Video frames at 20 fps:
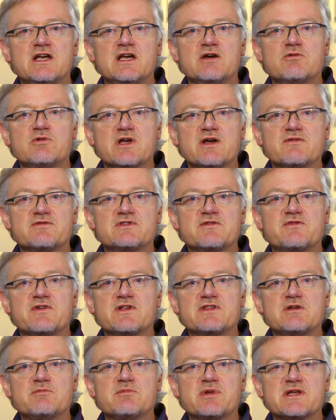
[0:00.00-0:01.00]
We have
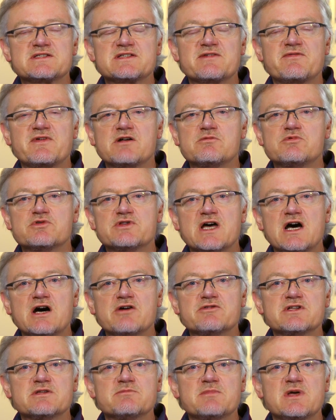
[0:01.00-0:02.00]
different implants available
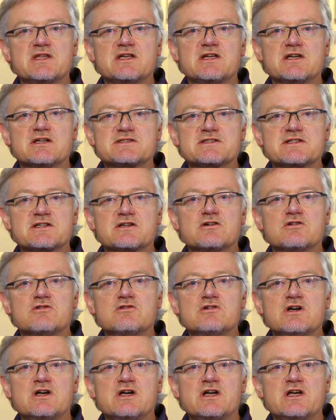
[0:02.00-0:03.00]
now than many years ago,